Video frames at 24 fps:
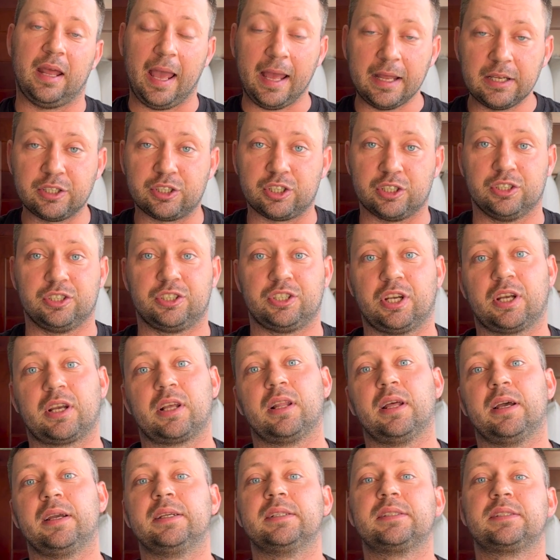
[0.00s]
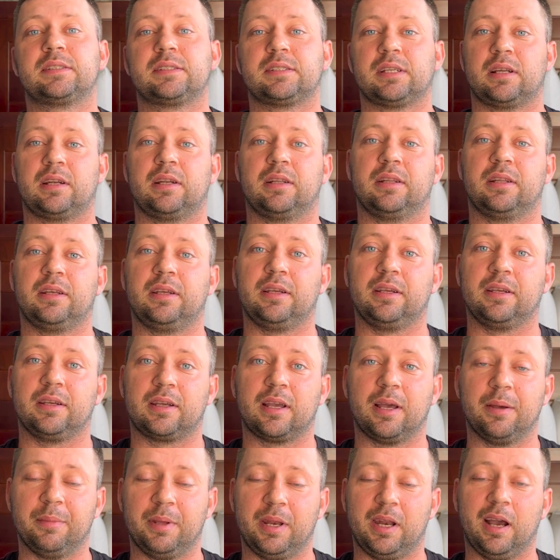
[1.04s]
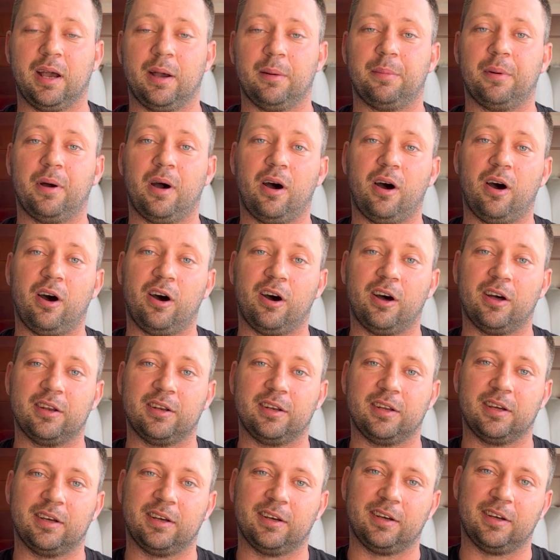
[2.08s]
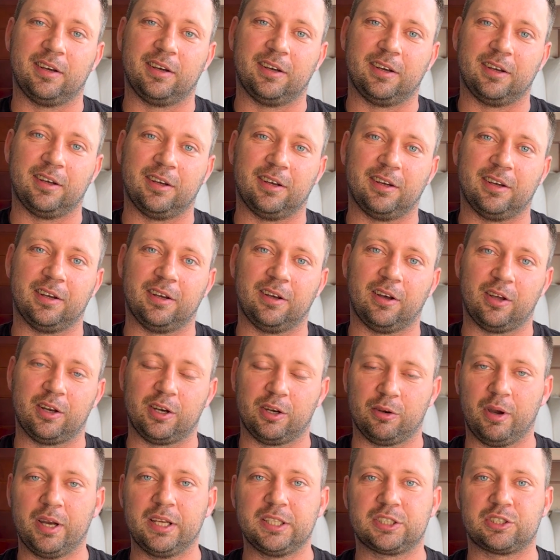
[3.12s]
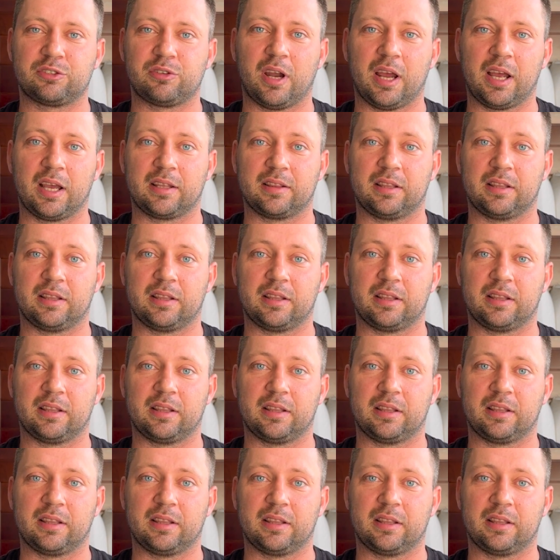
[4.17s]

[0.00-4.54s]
engine check light suddenly coming up on a racetrack,